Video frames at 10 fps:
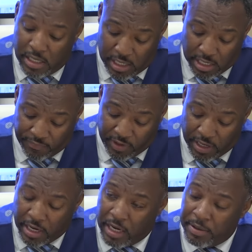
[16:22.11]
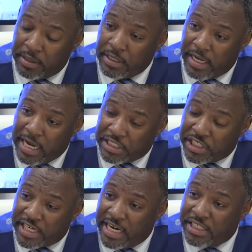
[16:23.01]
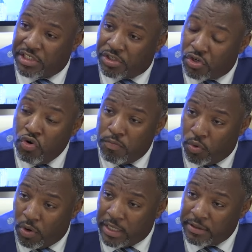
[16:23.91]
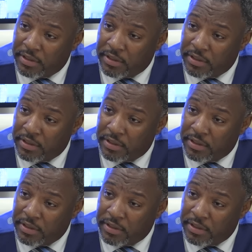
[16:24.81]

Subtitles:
of Education School Board